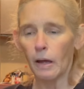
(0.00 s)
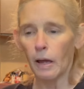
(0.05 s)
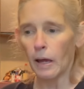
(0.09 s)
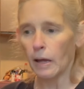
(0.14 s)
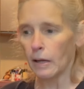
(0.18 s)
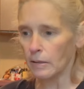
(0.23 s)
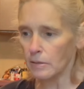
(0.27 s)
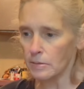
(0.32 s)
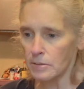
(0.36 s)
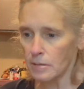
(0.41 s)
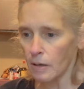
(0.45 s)

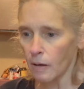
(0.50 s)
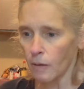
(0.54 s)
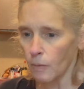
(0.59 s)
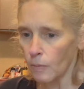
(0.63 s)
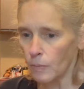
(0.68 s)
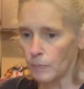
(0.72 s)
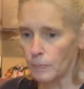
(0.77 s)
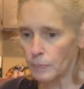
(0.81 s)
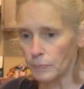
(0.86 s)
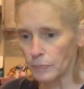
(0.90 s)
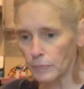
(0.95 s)
And
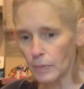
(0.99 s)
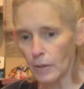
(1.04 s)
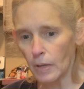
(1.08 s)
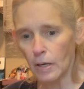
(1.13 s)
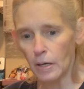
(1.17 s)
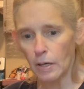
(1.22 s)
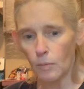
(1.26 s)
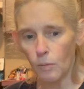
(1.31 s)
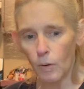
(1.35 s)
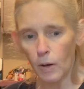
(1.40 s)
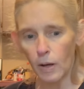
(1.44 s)
so
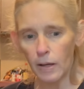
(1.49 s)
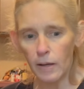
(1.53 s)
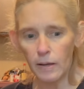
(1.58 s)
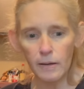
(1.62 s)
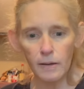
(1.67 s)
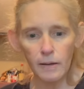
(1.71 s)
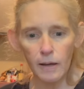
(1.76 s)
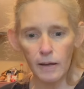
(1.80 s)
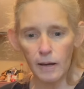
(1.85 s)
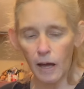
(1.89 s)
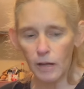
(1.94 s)

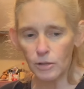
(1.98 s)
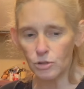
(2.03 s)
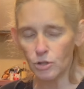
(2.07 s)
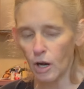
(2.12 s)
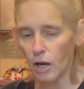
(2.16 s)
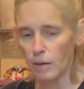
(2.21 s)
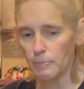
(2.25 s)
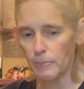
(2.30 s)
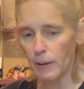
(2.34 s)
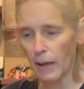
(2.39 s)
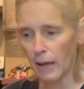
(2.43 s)
anyway, and I
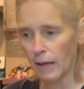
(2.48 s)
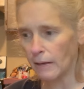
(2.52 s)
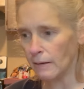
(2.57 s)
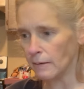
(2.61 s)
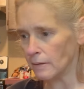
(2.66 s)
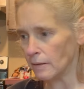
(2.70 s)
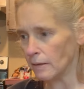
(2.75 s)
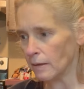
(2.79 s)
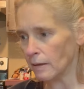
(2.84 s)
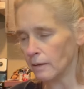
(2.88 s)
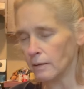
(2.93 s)
tried
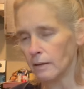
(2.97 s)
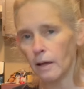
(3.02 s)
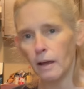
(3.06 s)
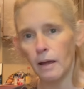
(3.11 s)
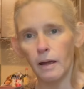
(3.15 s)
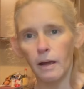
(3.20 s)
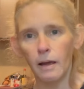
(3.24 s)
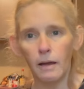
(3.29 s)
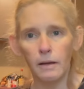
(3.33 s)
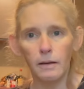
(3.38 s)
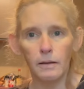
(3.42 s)
painting it
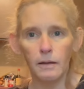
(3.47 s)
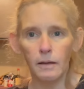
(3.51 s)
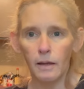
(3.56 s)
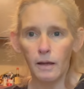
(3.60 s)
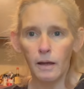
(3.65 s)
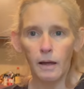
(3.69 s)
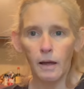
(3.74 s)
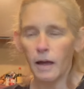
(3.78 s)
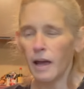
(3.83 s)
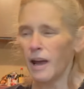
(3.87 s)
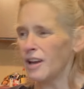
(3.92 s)
and
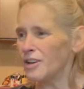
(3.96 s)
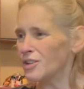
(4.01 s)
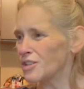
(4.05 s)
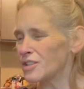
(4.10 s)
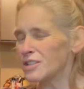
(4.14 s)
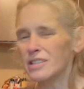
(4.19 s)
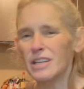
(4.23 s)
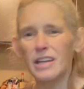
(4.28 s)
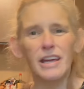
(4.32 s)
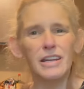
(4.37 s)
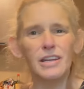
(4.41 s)
it
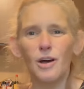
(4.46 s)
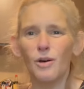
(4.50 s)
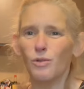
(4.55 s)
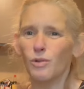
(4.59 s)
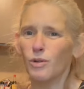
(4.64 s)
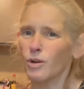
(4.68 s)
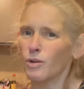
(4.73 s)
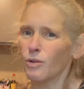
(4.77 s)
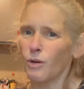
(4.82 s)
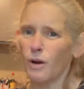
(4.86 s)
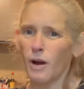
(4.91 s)
just, it don't
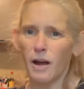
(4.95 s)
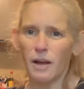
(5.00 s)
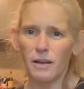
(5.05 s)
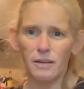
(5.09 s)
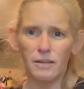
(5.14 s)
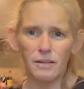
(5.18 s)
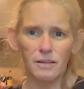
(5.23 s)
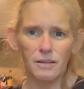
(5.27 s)
look right.